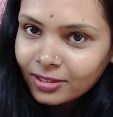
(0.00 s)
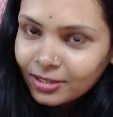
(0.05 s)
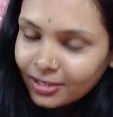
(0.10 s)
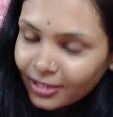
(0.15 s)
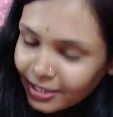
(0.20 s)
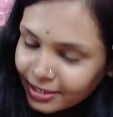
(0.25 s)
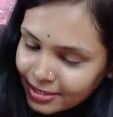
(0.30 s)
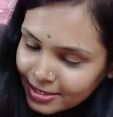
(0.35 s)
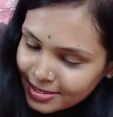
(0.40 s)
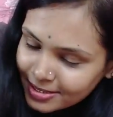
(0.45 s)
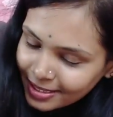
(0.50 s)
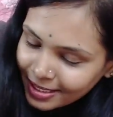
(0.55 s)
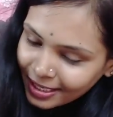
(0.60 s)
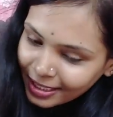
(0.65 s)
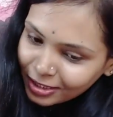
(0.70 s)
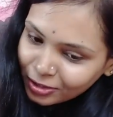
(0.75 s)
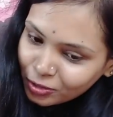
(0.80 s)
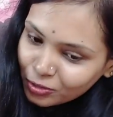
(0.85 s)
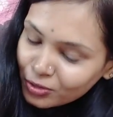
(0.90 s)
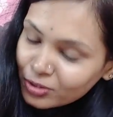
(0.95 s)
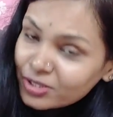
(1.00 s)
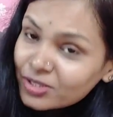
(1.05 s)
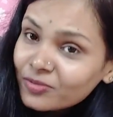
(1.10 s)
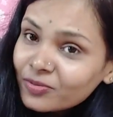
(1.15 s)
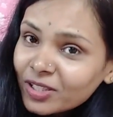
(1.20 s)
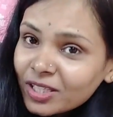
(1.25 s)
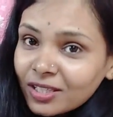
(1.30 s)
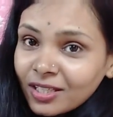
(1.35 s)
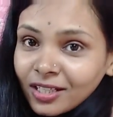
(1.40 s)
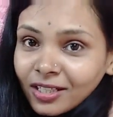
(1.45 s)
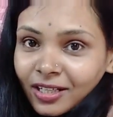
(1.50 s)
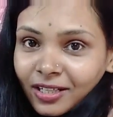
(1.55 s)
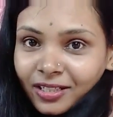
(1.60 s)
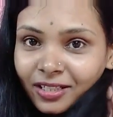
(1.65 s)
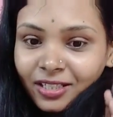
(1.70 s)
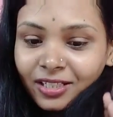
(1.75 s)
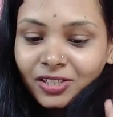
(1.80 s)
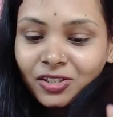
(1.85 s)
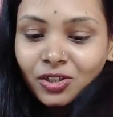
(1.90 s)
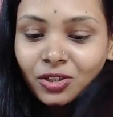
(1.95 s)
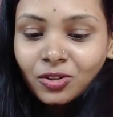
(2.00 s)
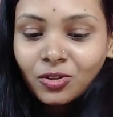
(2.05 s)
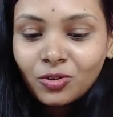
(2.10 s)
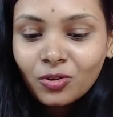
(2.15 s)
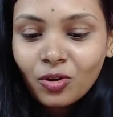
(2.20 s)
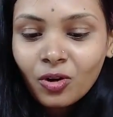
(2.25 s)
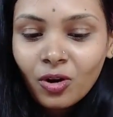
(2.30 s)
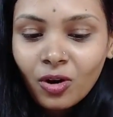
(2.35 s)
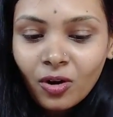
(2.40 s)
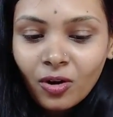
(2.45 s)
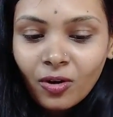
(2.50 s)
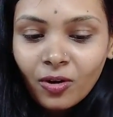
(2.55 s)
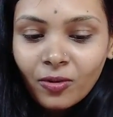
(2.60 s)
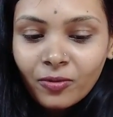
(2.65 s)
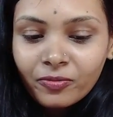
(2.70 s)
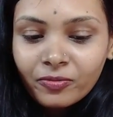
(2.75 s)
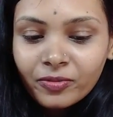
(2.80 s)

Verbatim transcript: that is Helios, with the condition of